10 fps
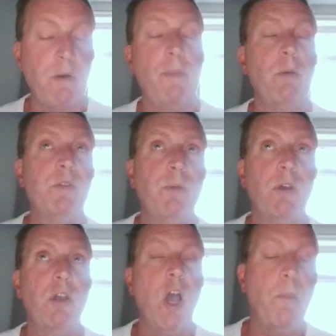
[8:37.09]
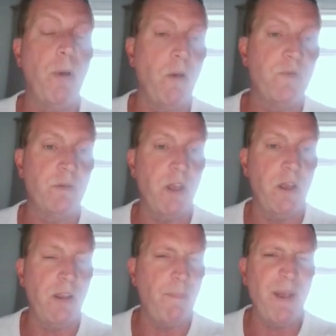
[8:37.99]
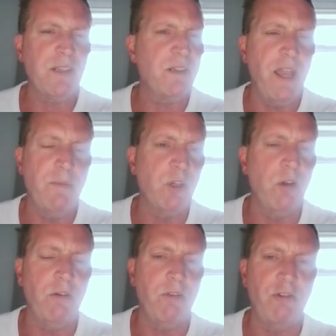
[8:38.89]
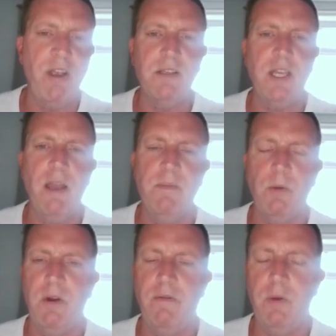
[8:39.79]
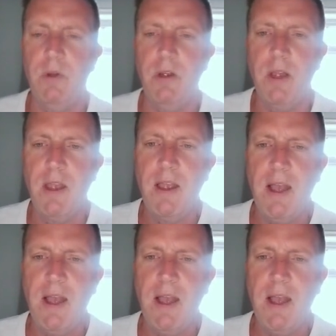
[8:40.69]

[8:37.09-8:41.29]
I almost bought Karpov's like best games or greatest games or whatever it were,